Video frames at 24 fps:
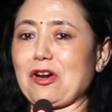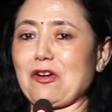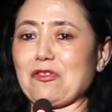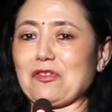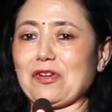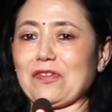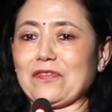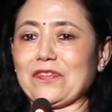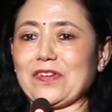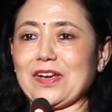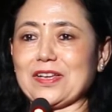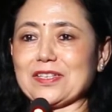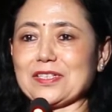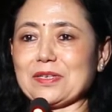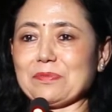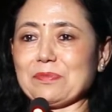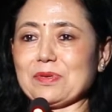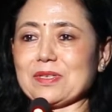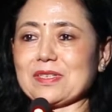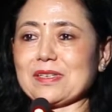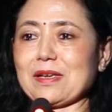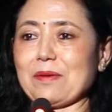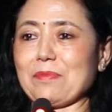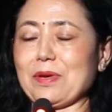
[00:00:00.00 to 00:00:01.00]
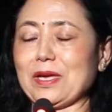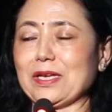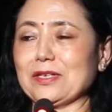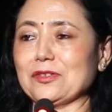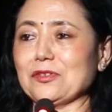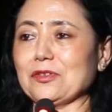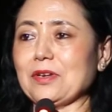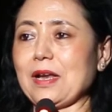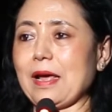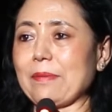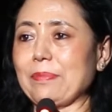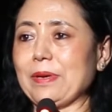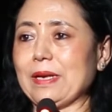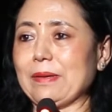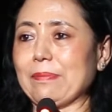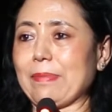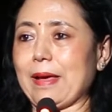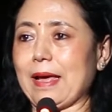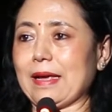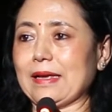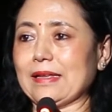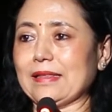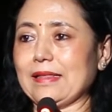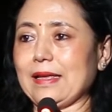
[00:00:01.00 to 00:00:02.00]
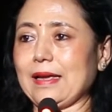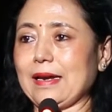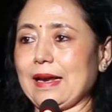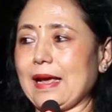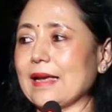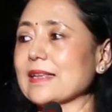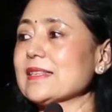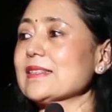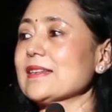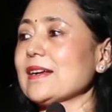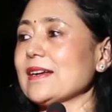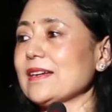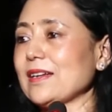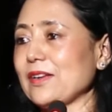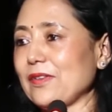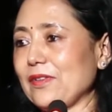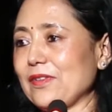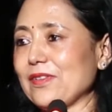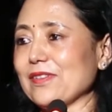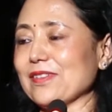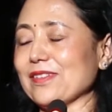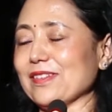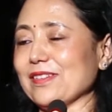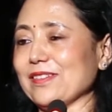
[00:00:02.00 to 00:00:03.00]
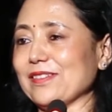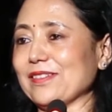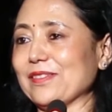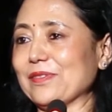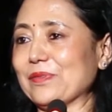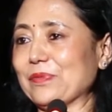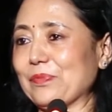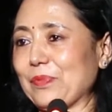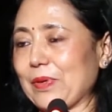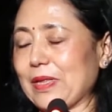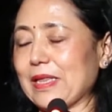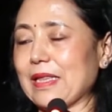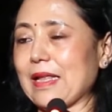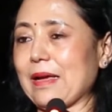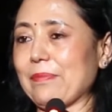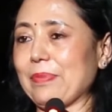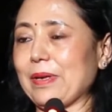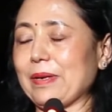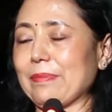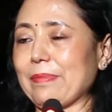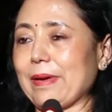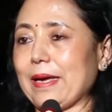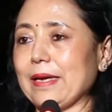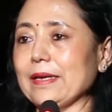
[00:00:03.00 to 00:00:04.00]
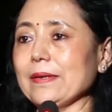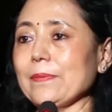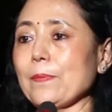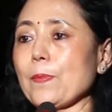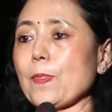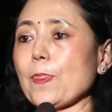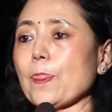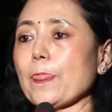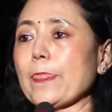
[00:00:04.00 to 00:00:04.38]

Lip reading: crowd of customers coming to Nabil Bank. Then I started with Nabil Bank.